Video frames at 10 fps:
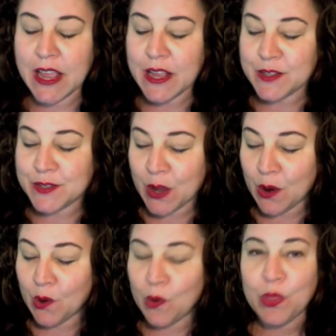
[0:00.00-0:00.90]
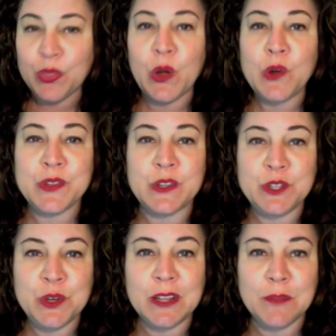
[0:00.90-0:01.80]
So those are the
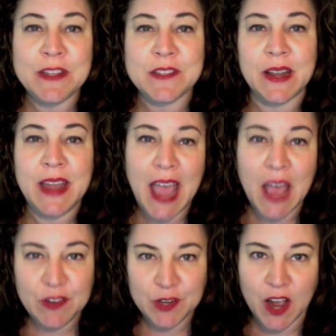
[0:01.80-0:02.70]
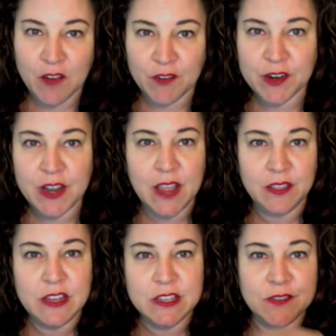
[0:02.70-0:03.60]
two elements that I haven't covered in
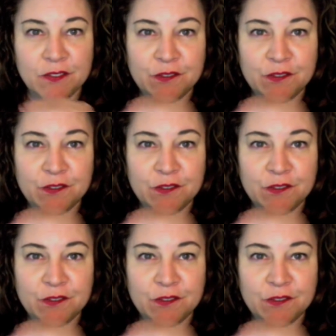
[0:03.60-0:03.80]
these